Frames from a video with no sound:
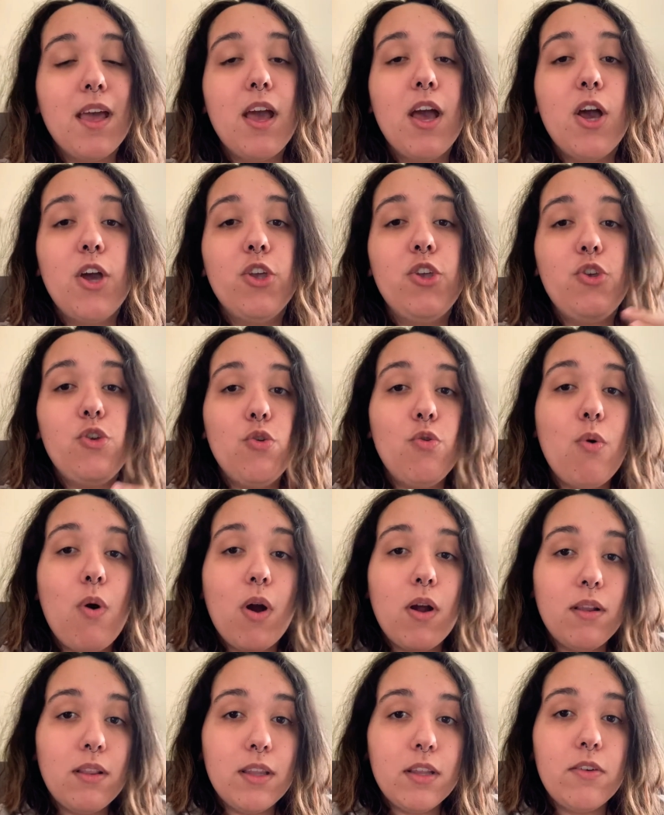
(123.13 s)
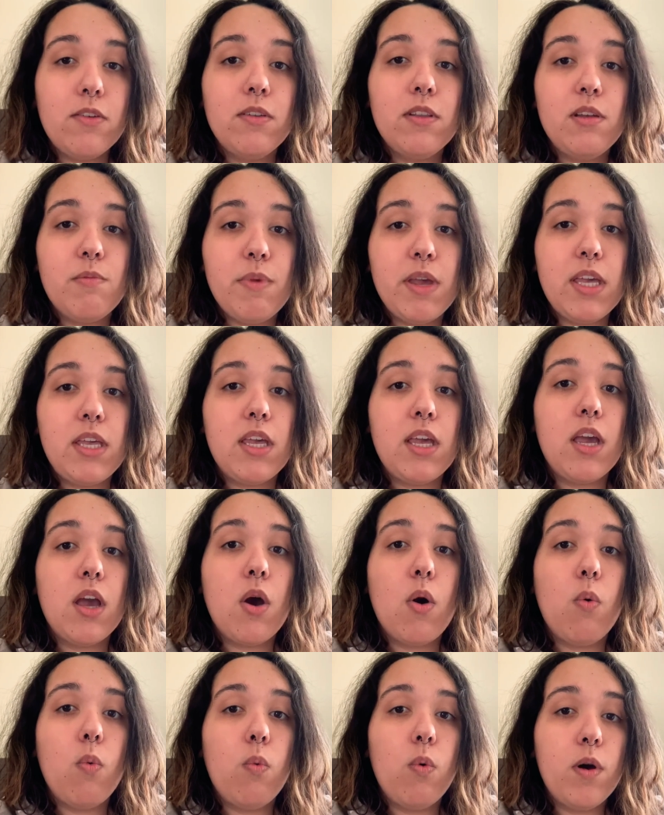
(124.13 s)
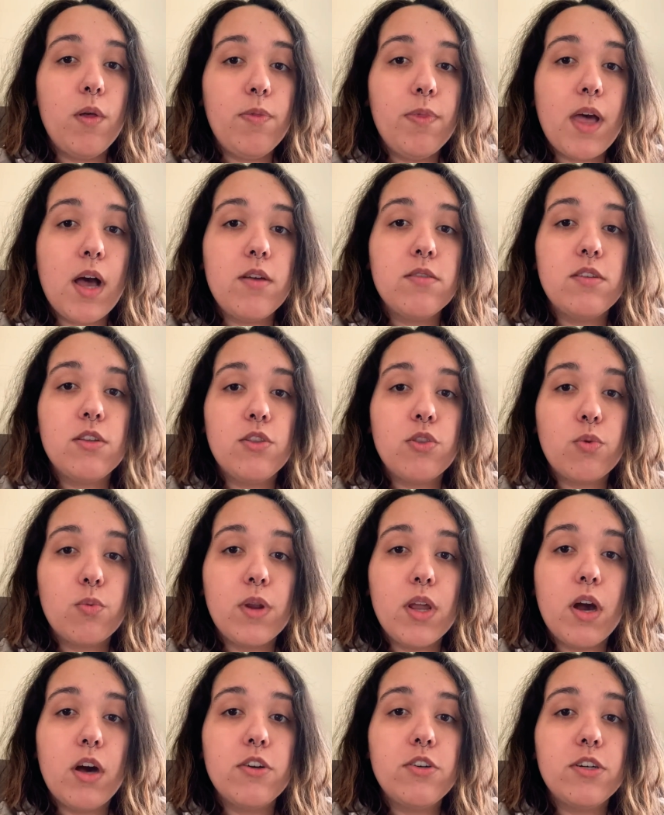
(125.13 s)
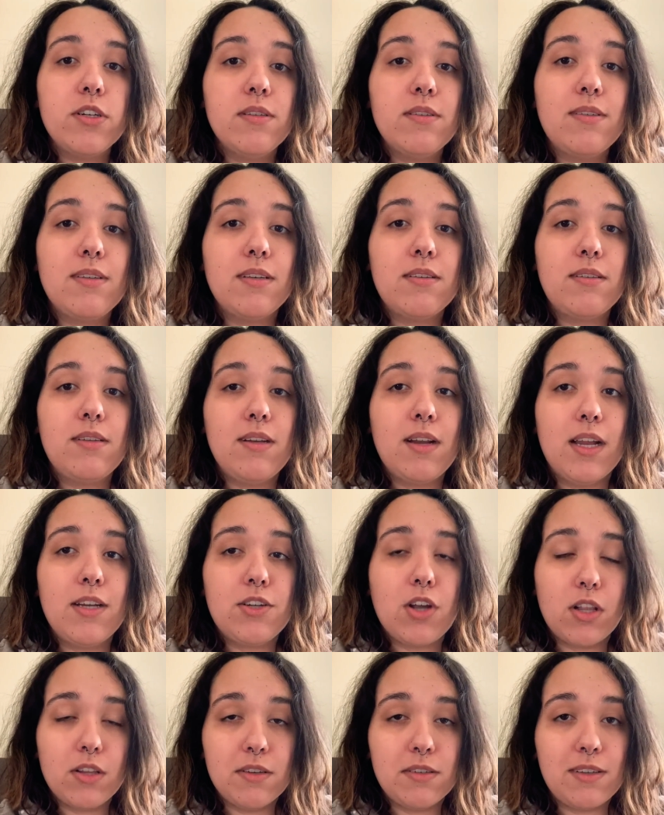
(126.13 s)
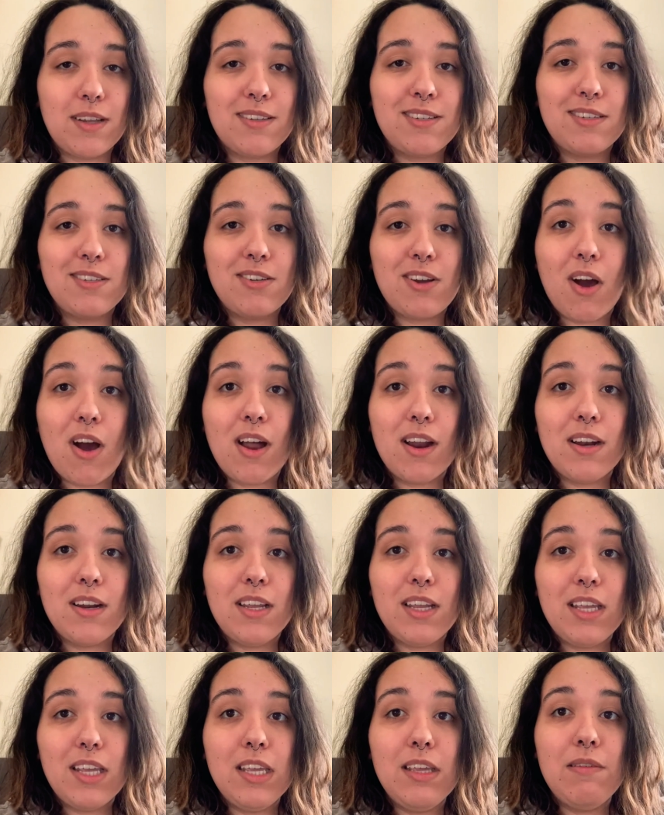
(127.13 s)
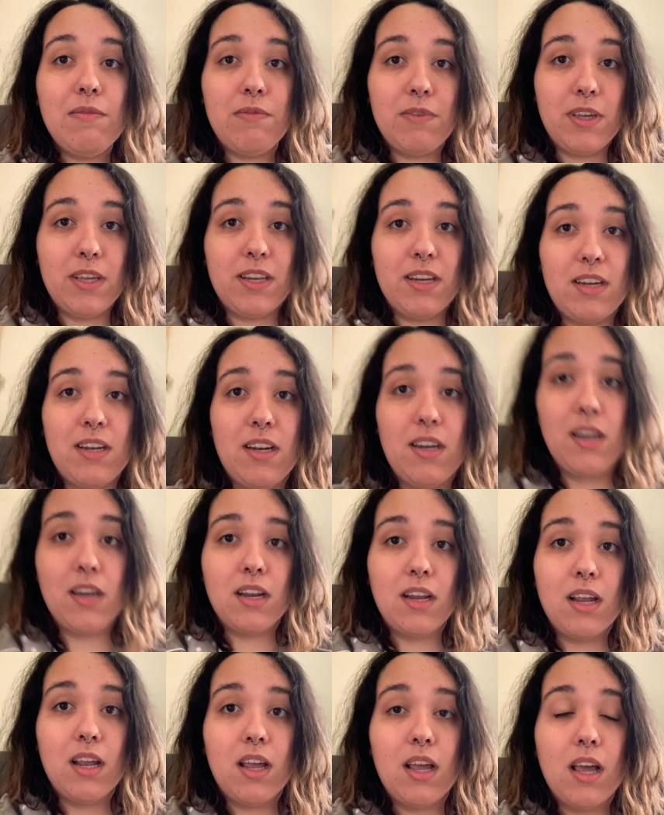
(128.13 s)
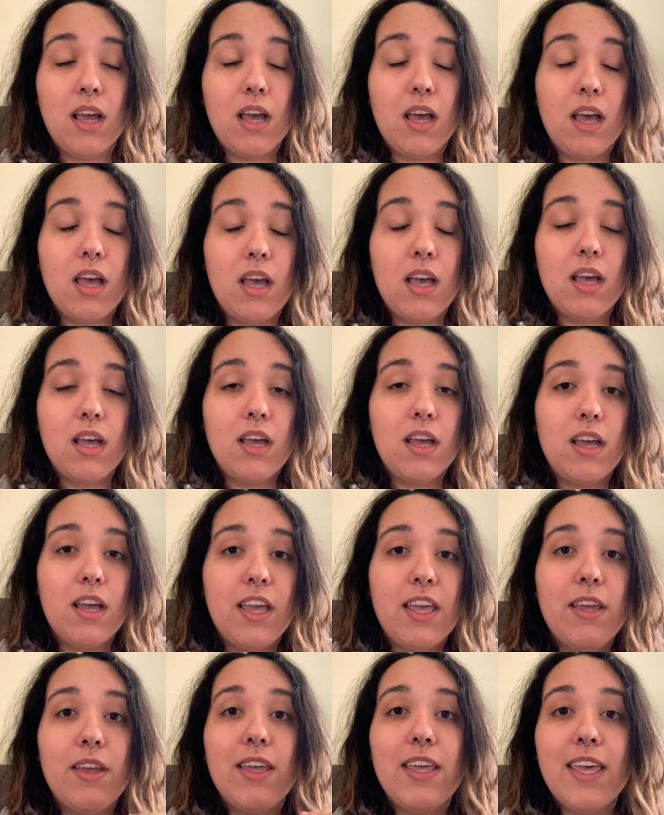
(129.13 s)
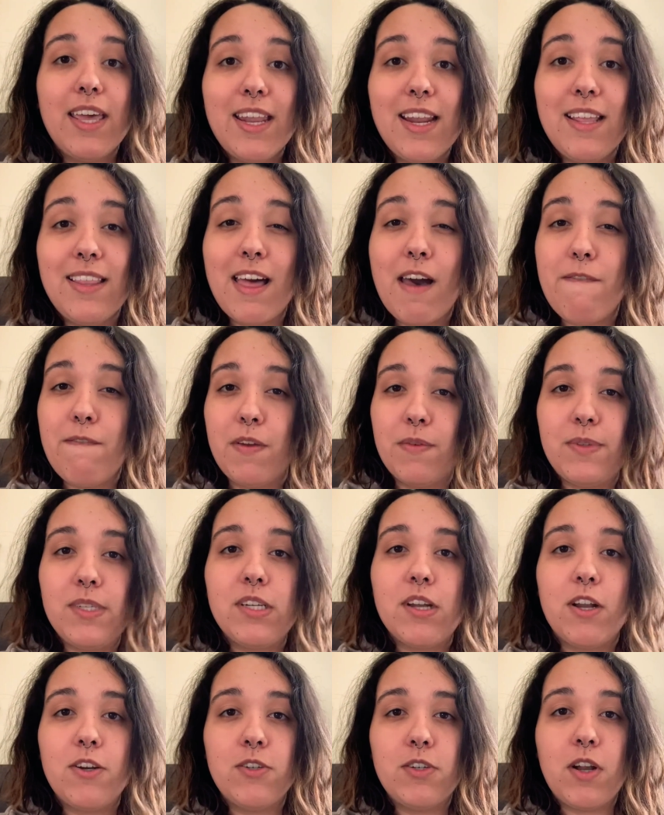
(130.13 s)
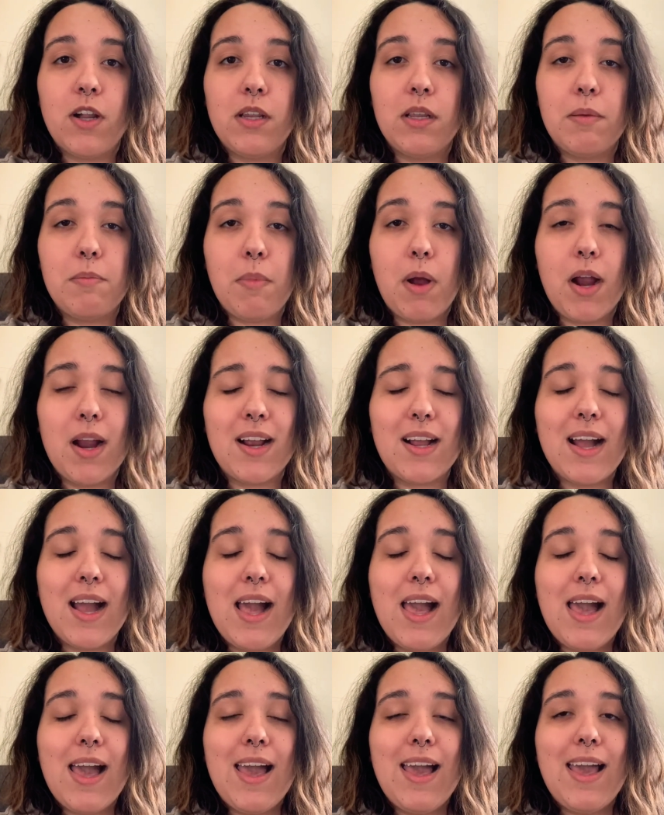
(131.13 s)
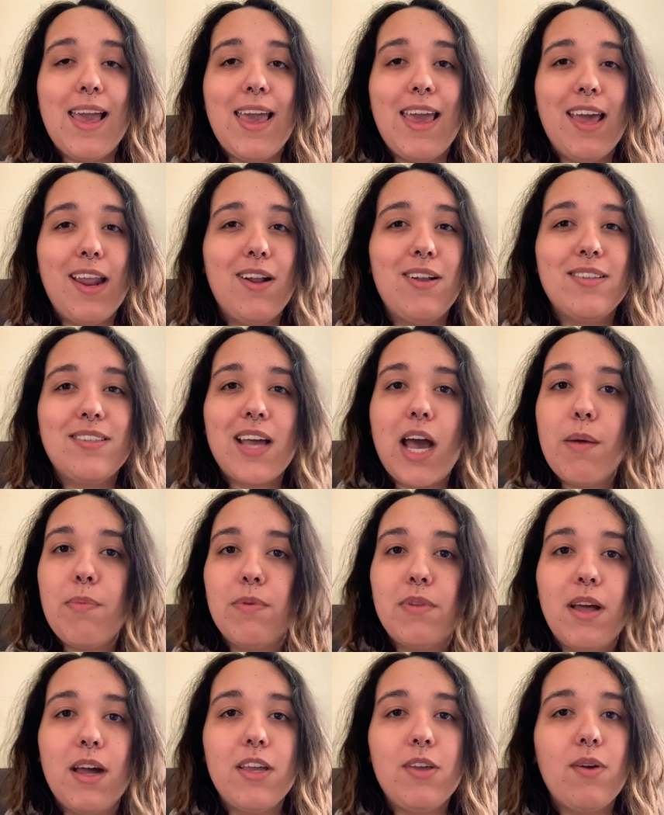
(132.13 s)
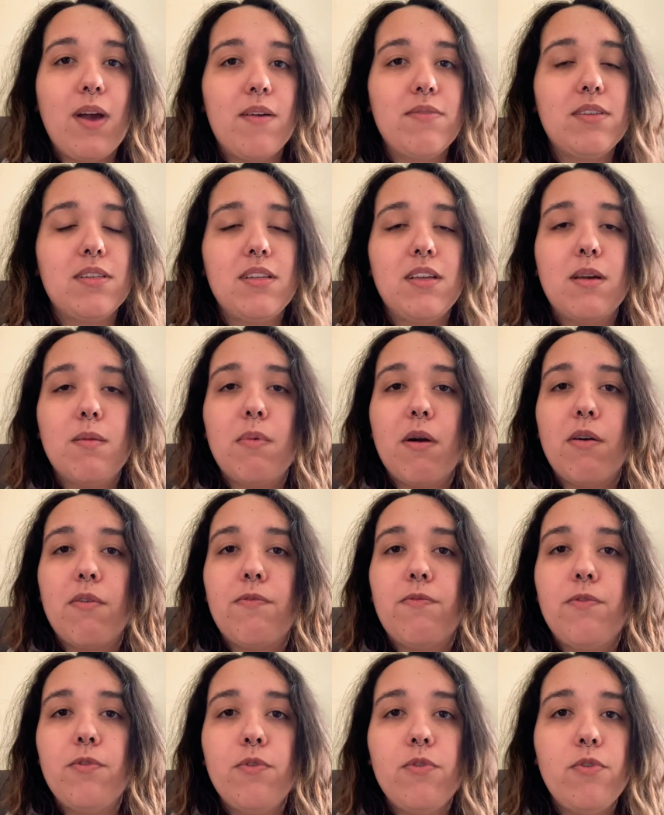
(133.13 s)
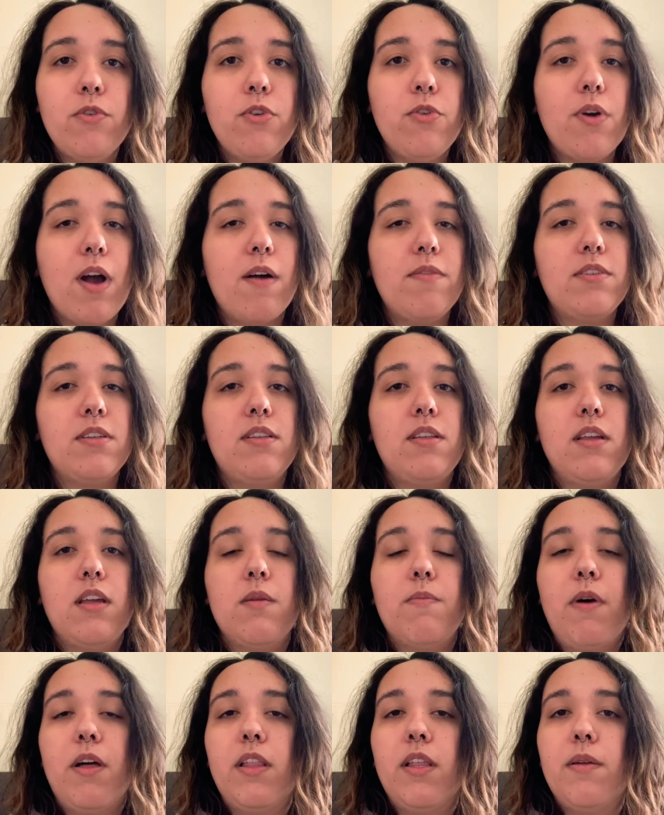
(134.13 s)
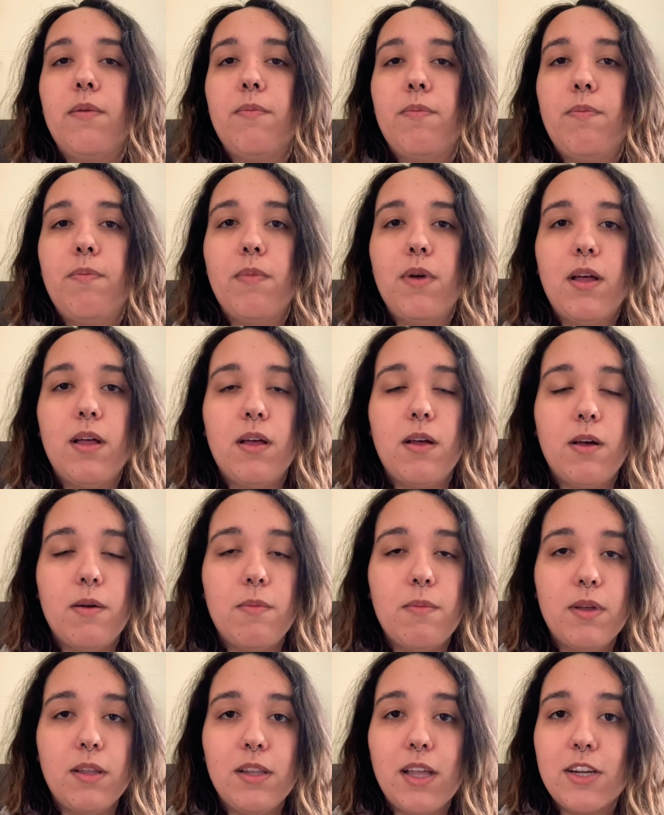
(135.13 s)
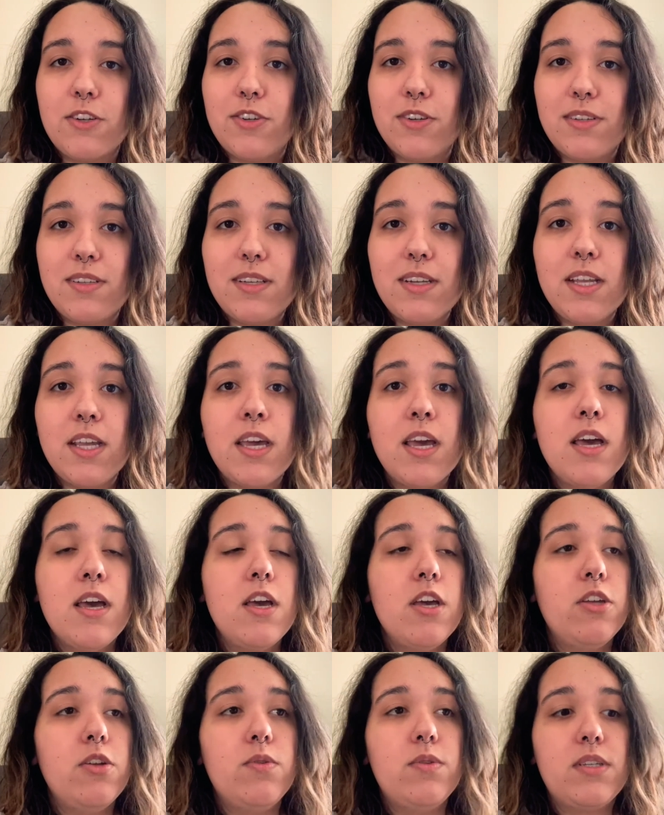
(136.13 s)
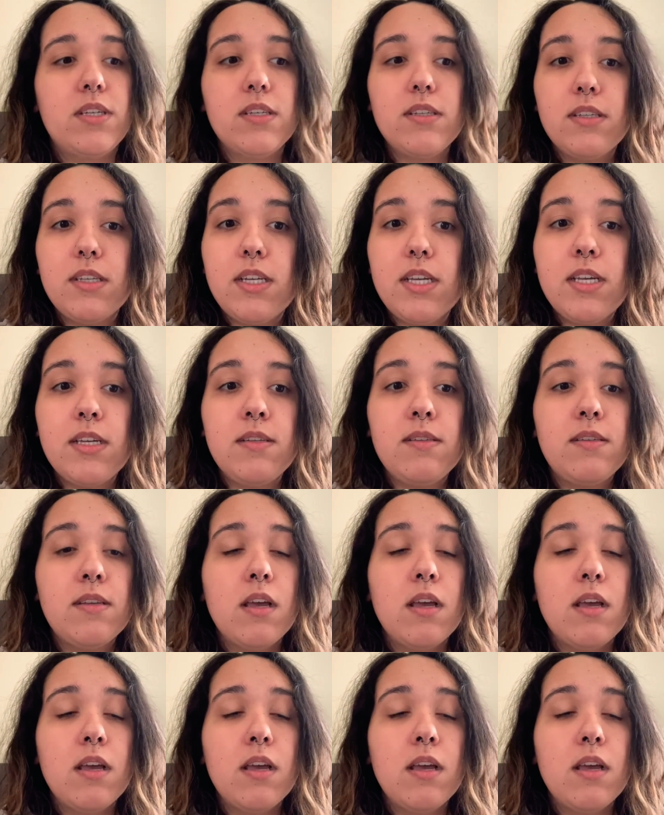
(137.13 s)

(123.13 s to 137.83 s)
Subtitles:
you are literally making $1,369. That's not even hitting that $1,500 mark. And on top of that, you have to think about food, you have to think about electricity, utilities,